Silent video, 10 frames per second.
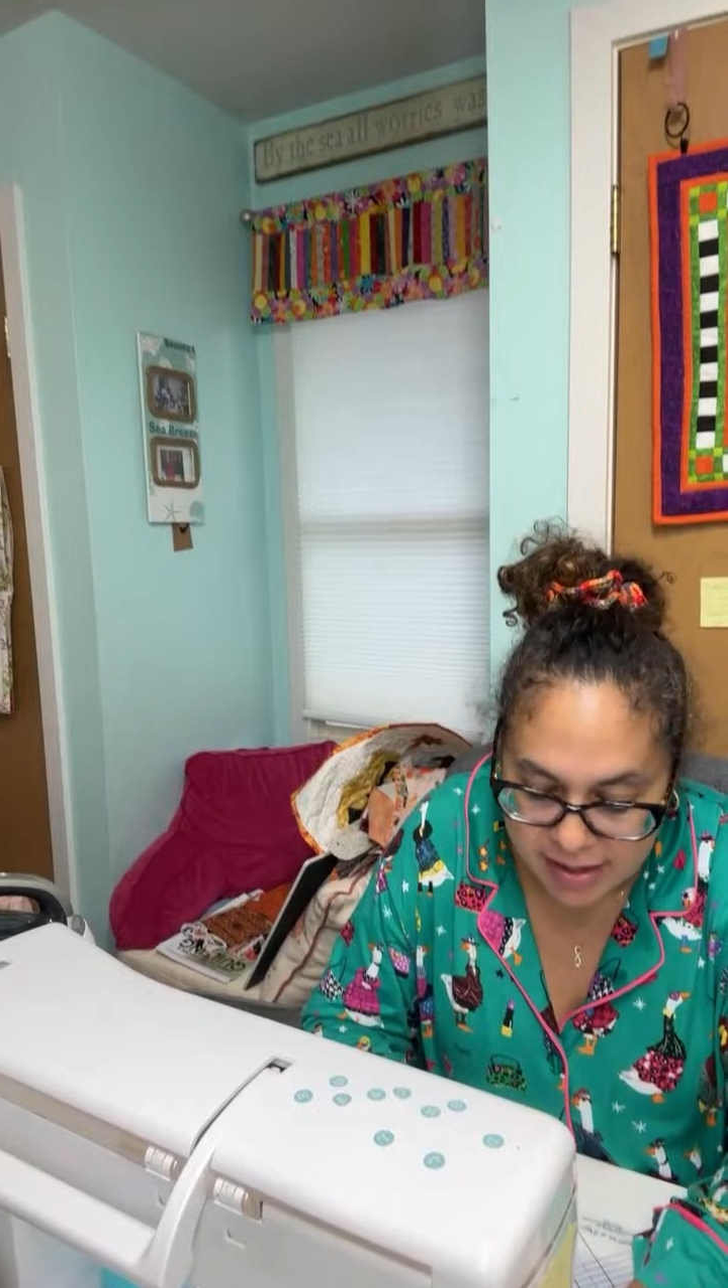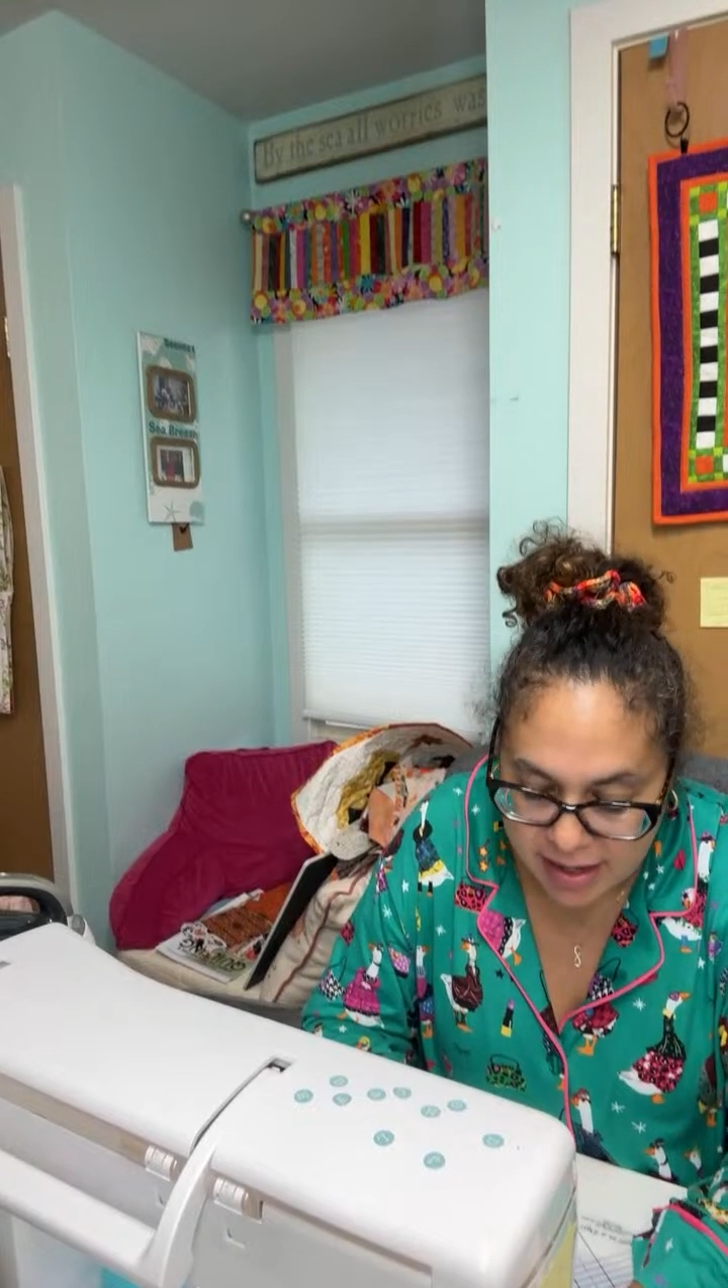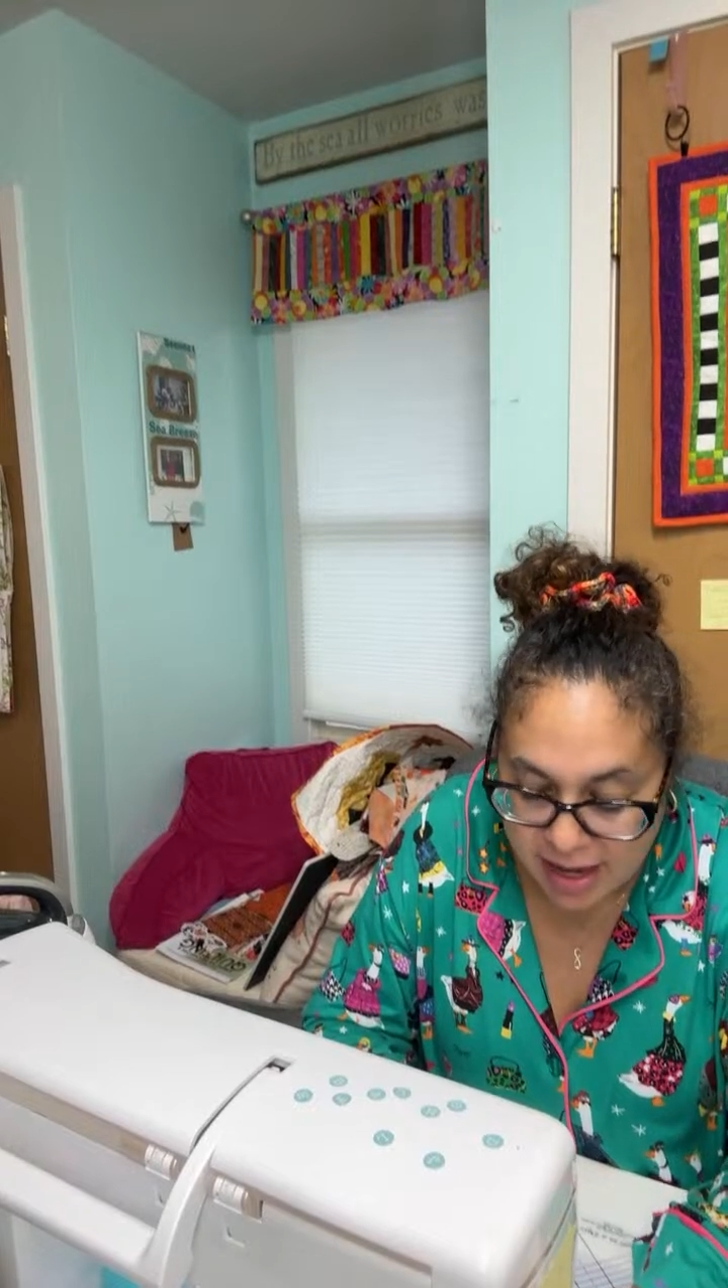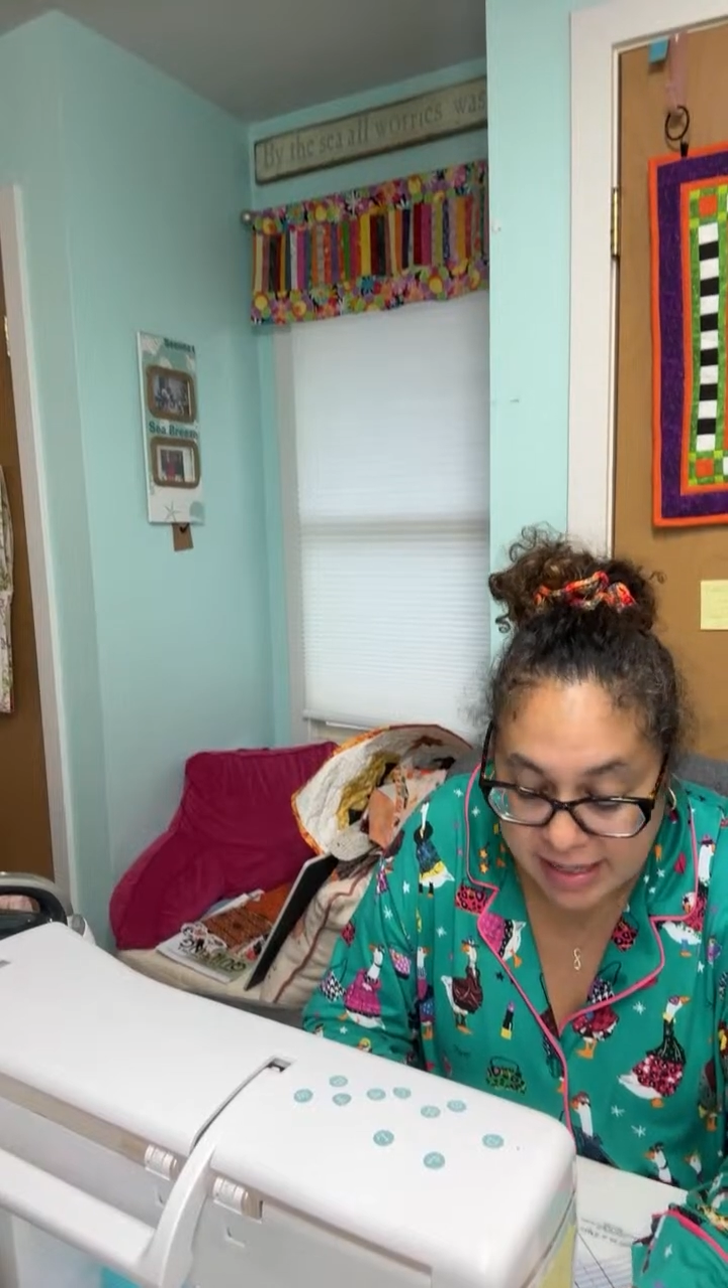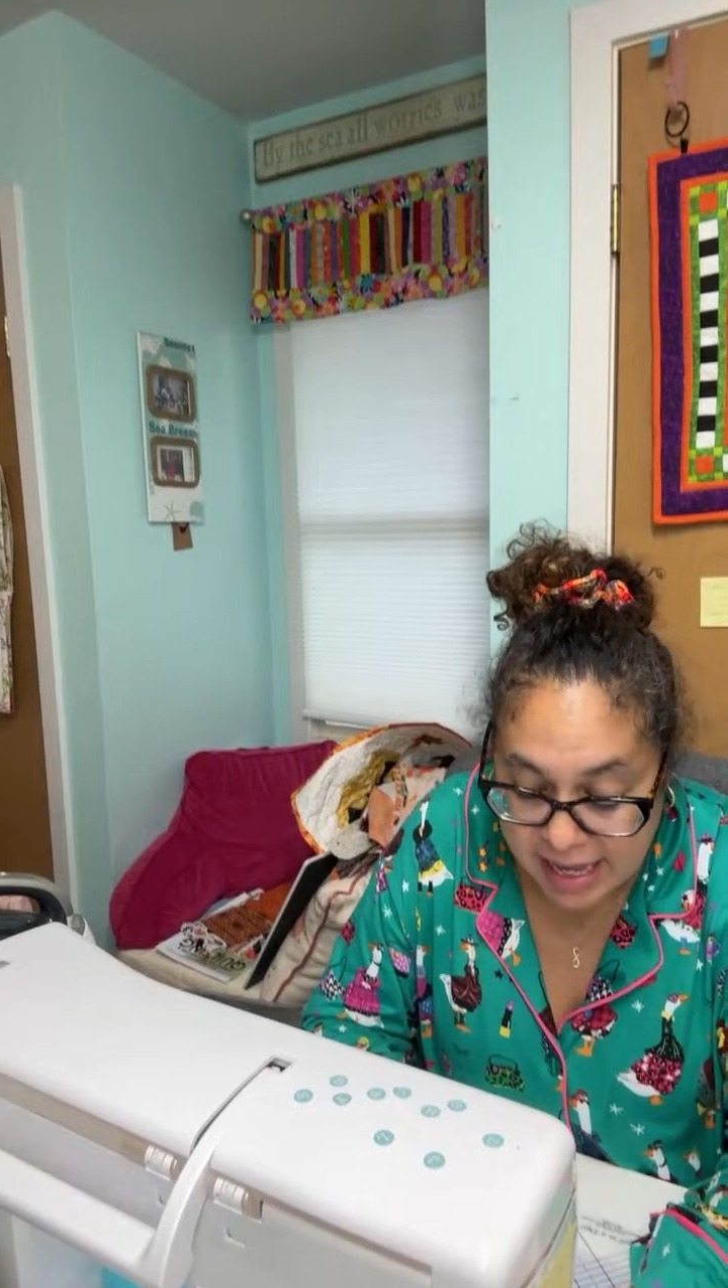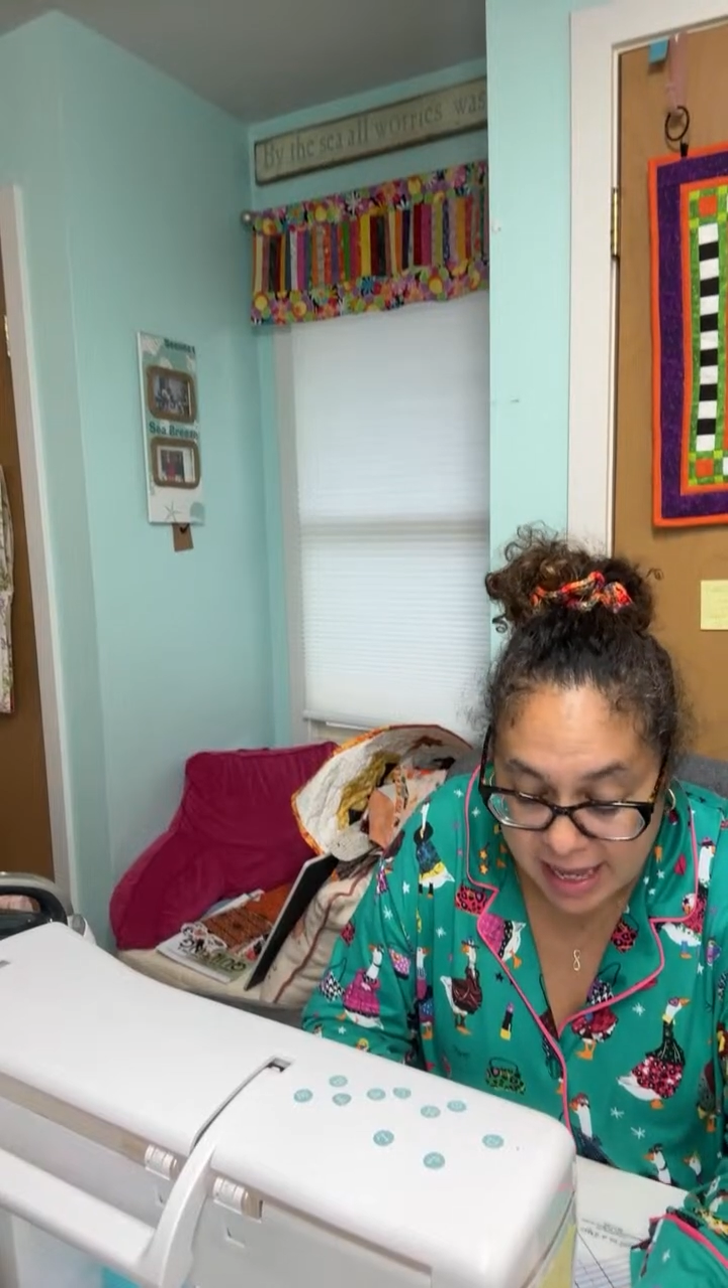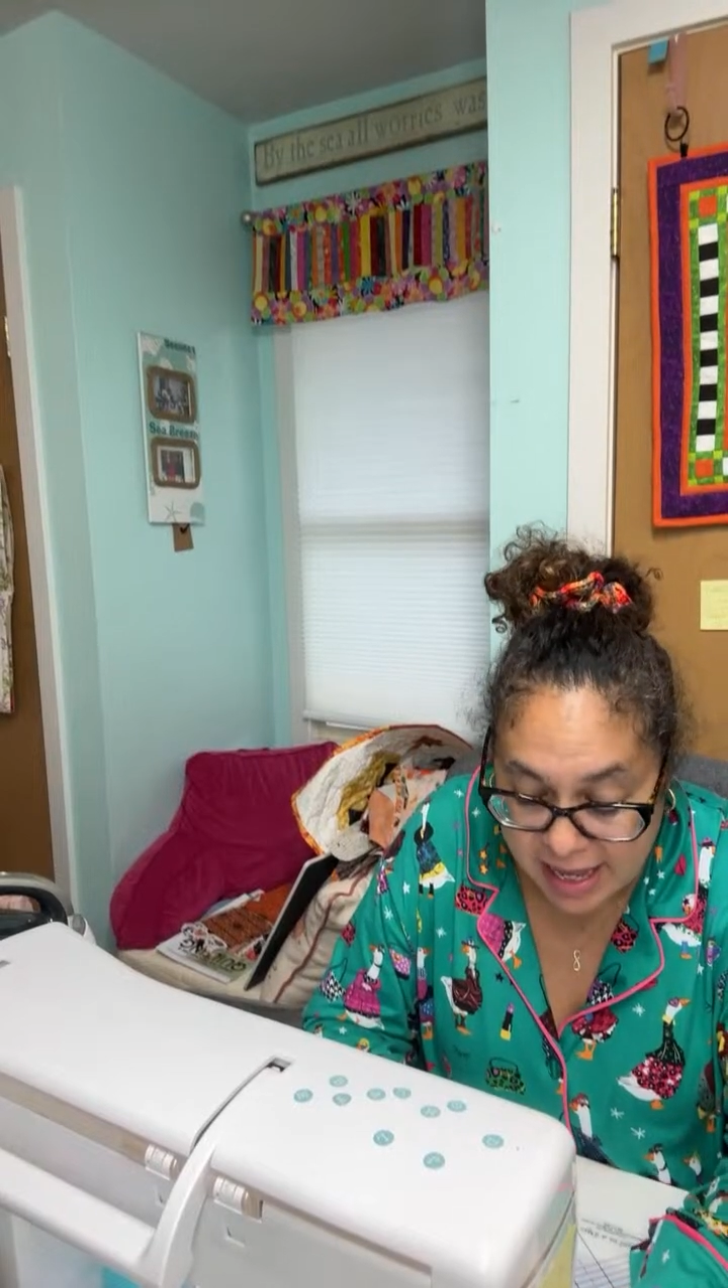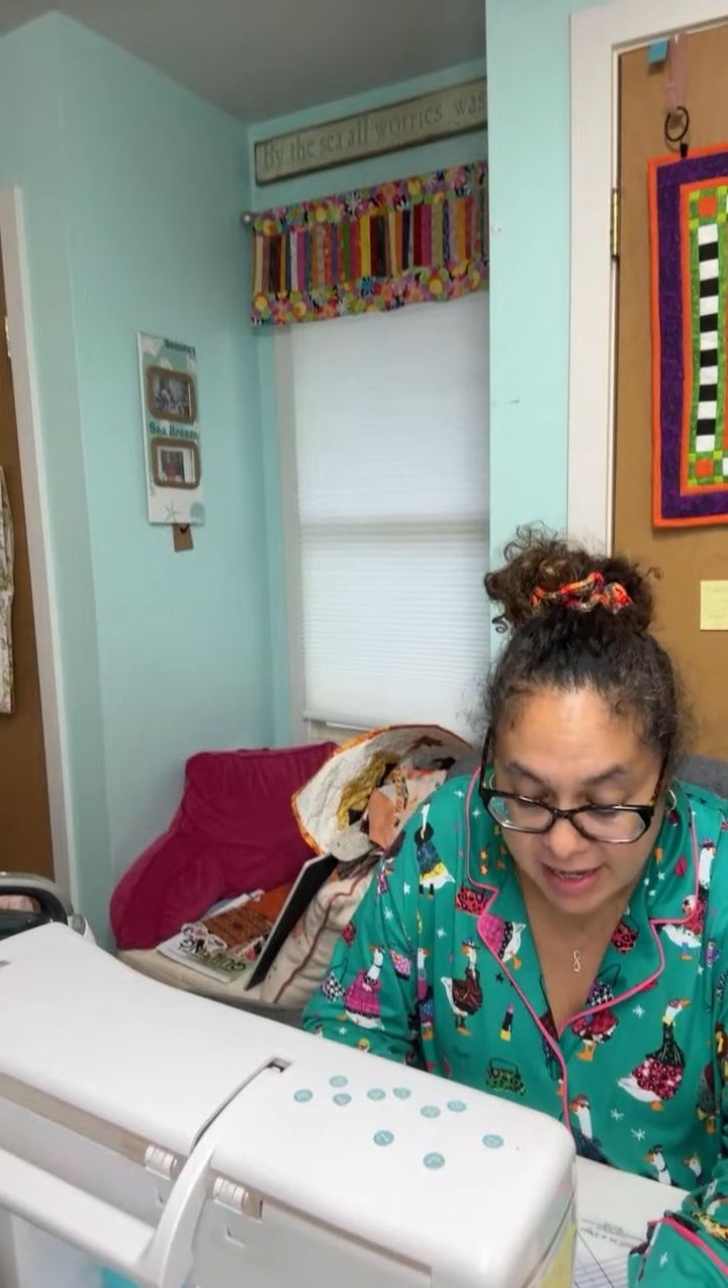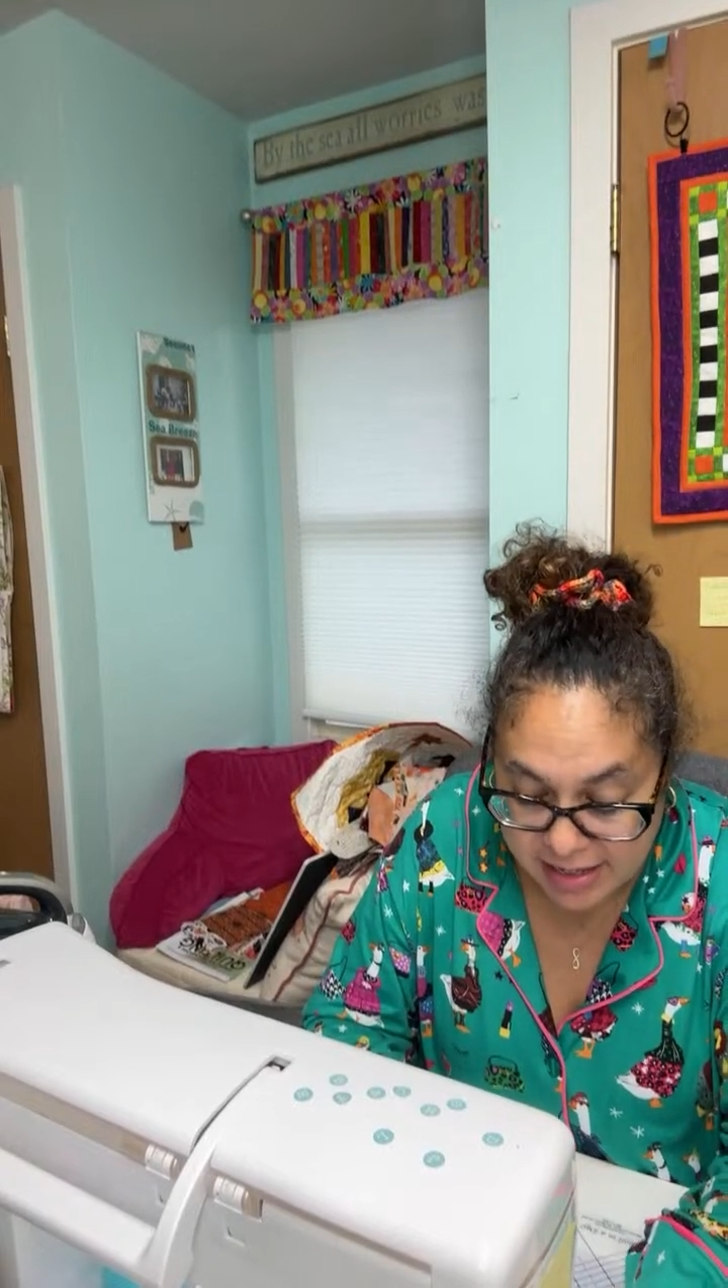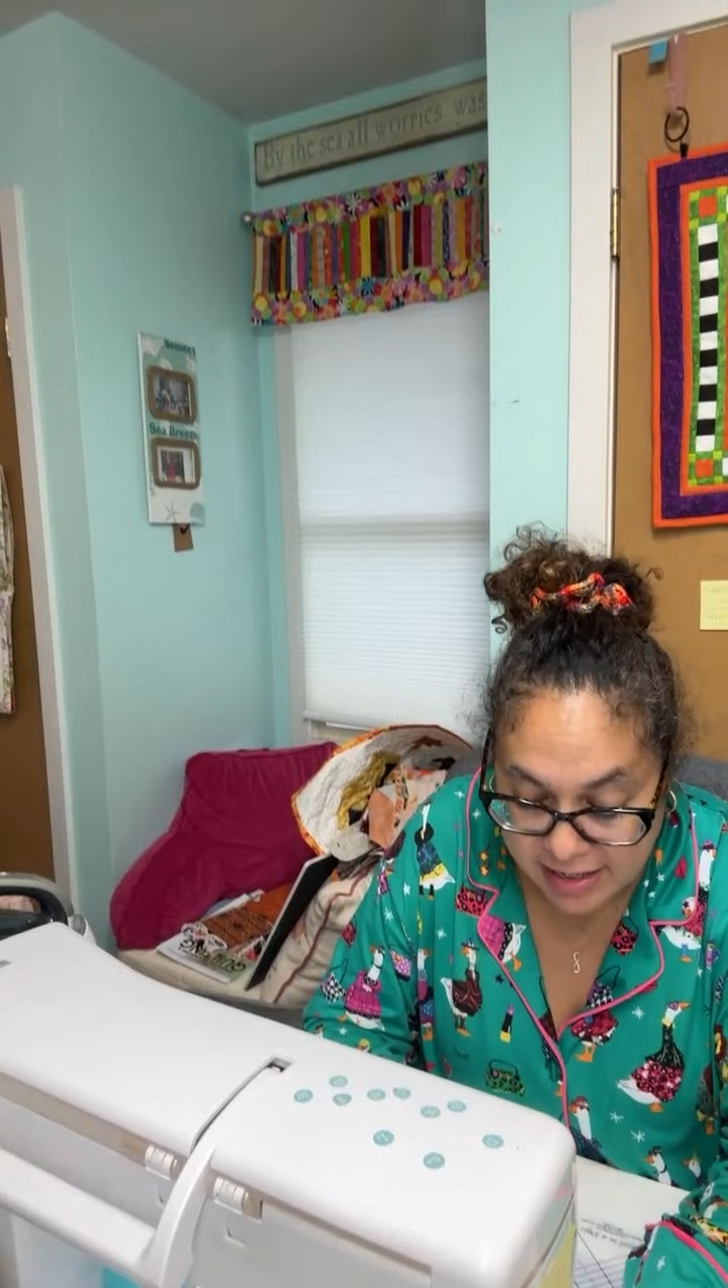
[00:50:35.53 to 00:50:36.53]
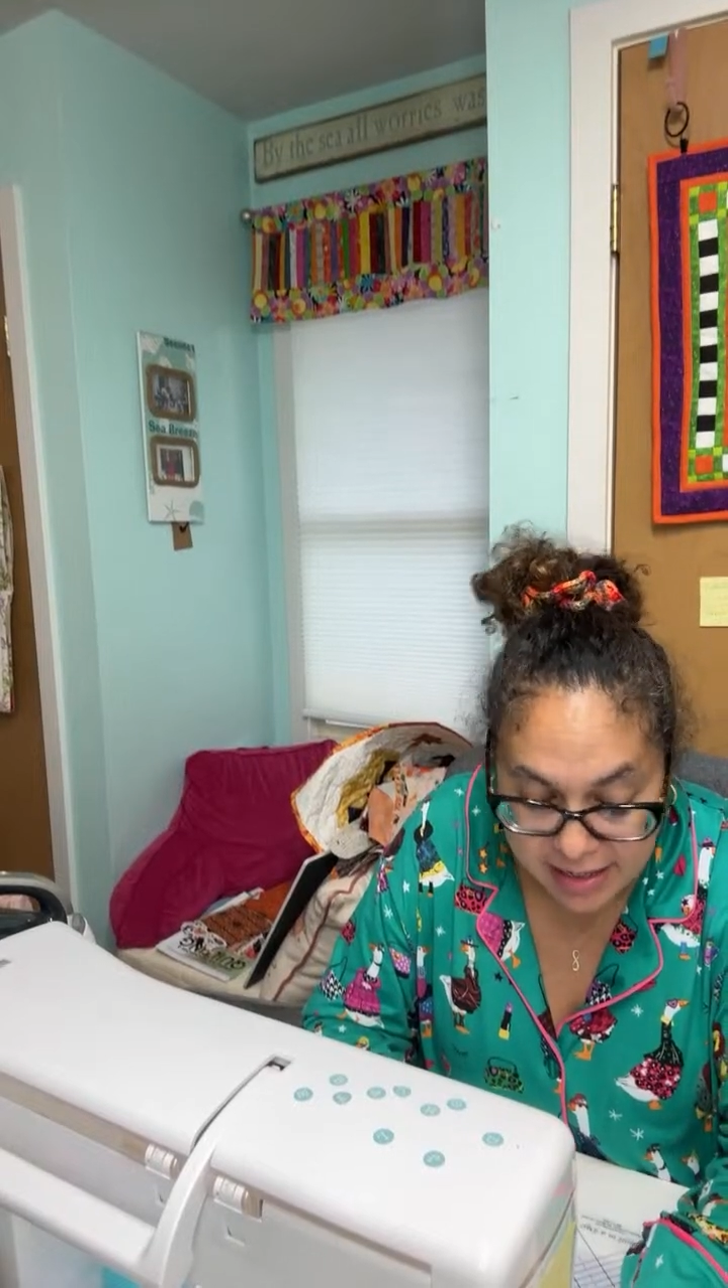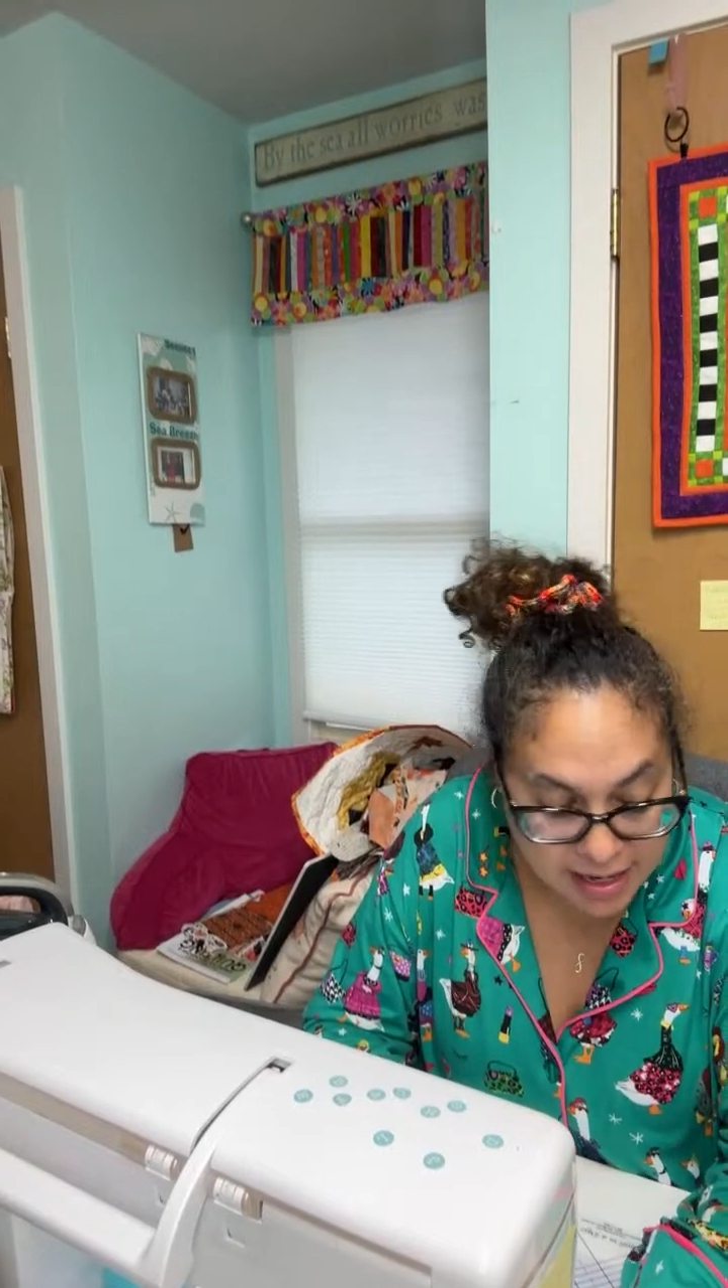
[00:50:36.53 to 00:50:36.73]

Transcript: again,